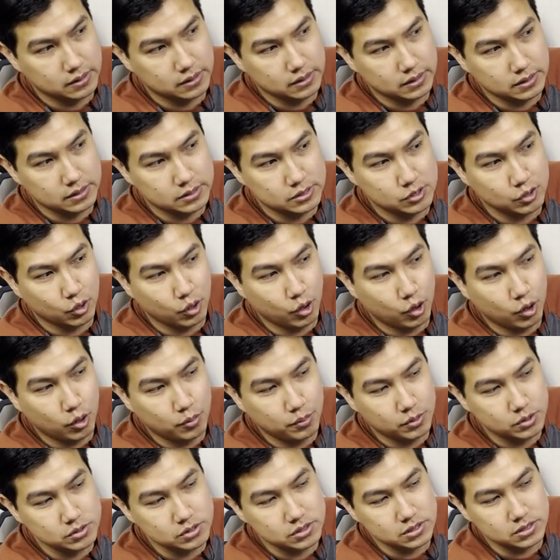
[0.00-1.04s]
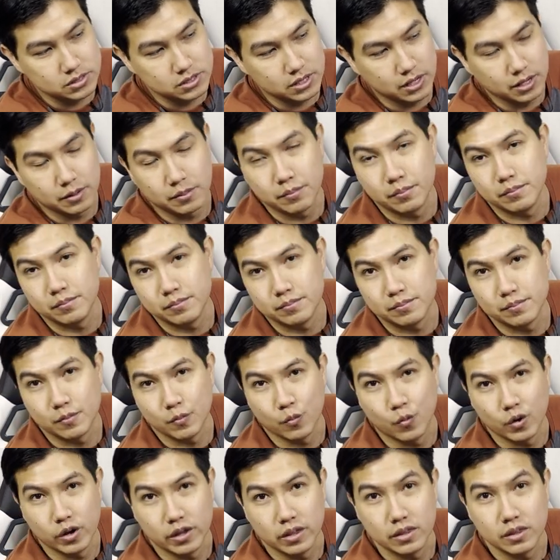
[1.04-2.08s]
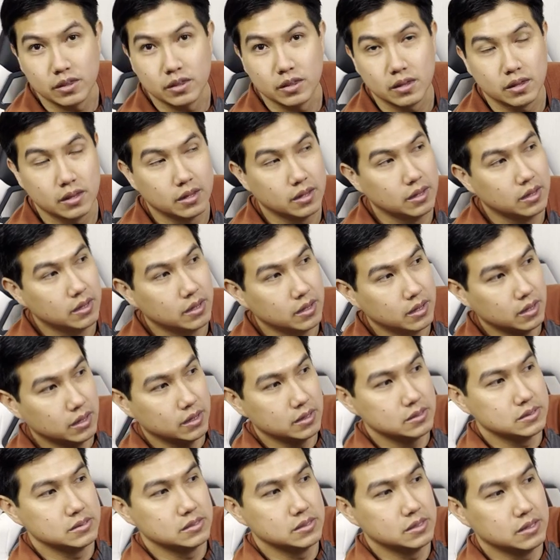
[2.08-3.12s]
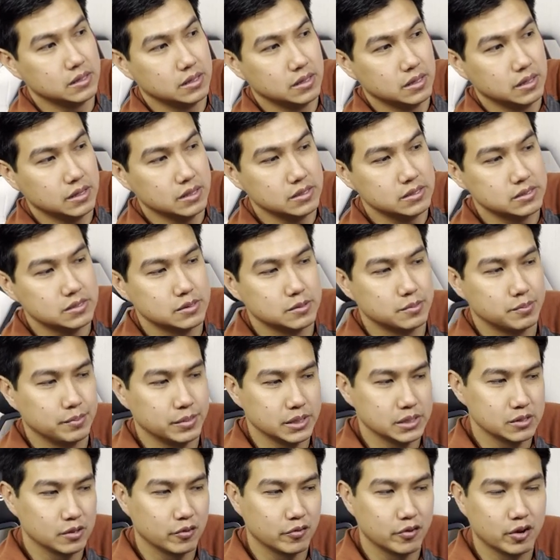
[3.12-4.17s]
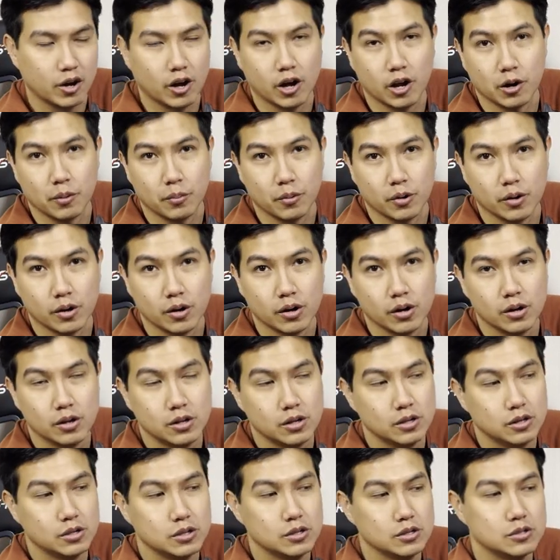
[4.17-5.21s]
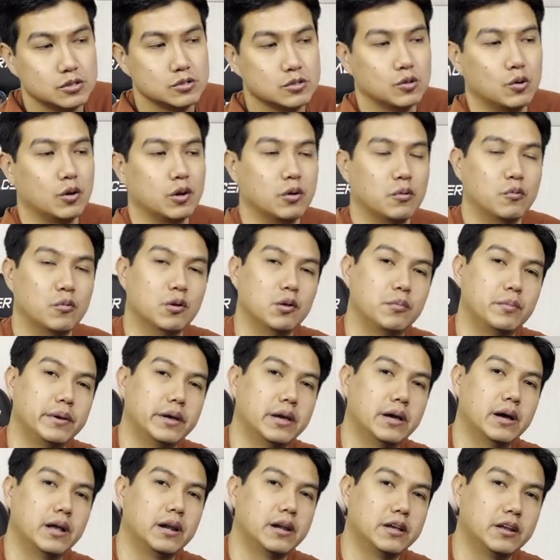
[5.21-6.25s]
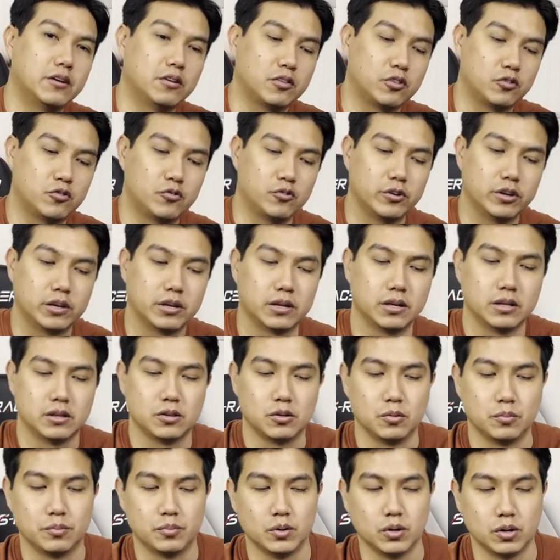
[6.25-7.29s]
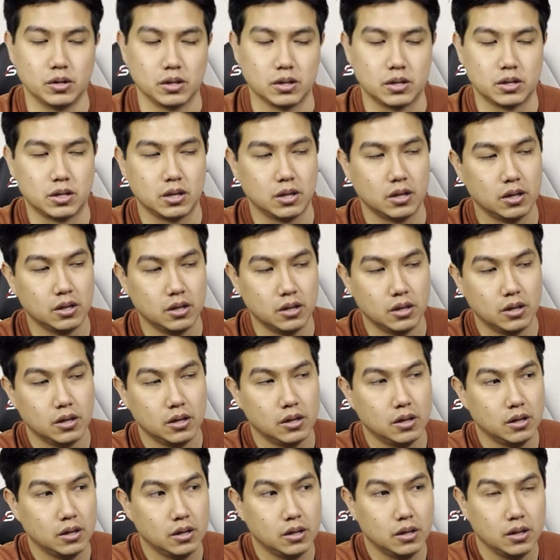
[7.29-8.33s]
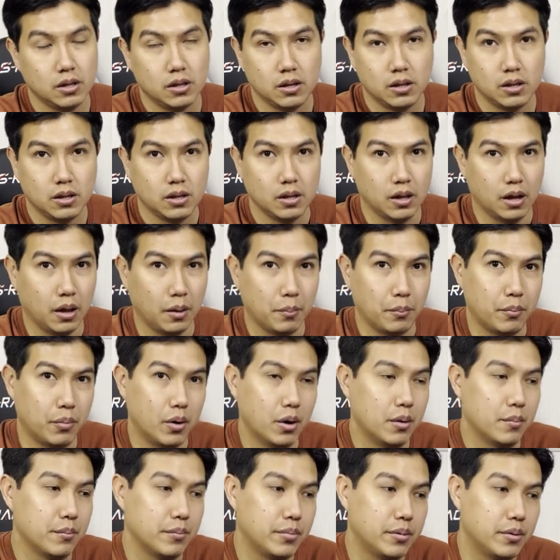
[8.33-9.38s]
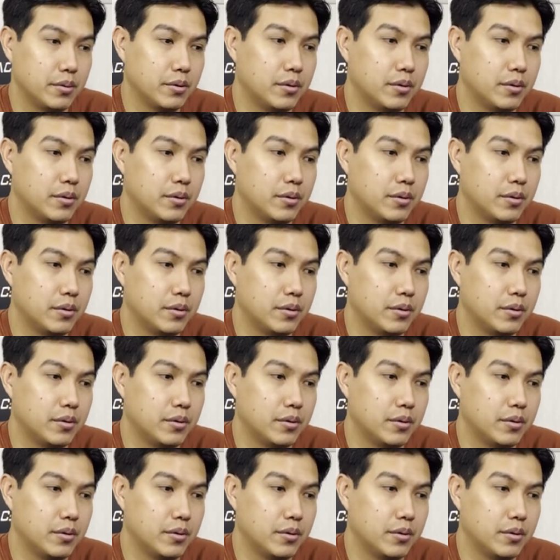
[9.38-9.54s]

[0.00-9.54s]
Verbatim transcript: it's almost the same width as this piece of cardboard so it will be a little tricky to put a pump